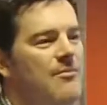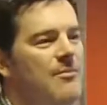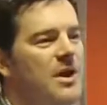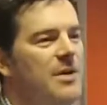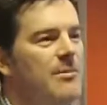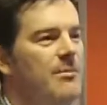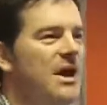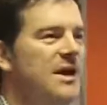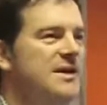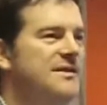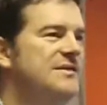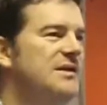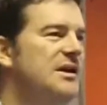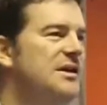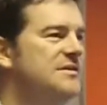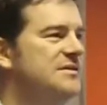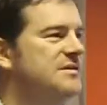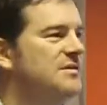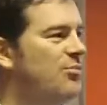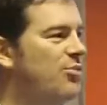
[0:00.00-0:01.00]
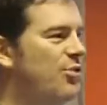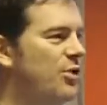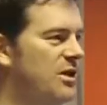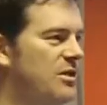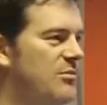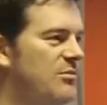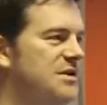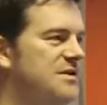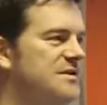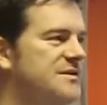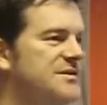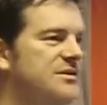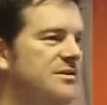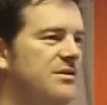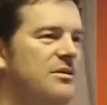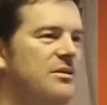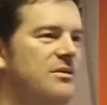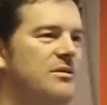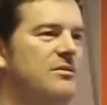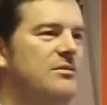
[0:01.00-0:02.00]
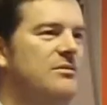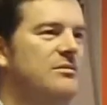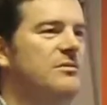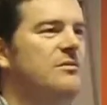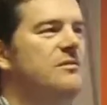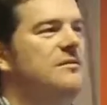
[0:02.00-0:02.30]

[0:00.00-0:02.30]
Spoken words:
it makes sense to bring them into